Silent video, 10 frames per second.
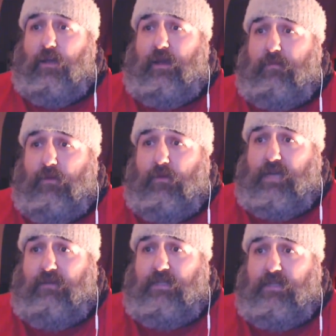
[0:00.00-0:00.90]
You had Paul
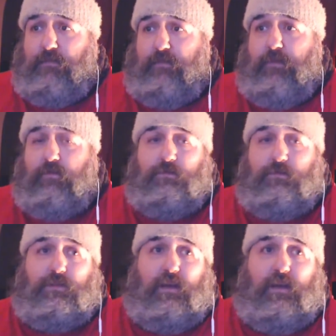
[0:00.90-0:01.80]
Davis in midfield,
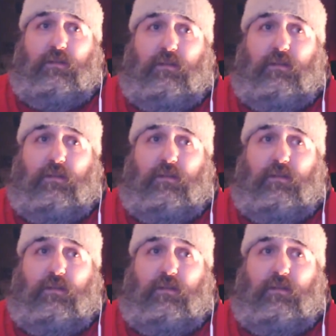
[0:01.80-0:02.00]
which was the holding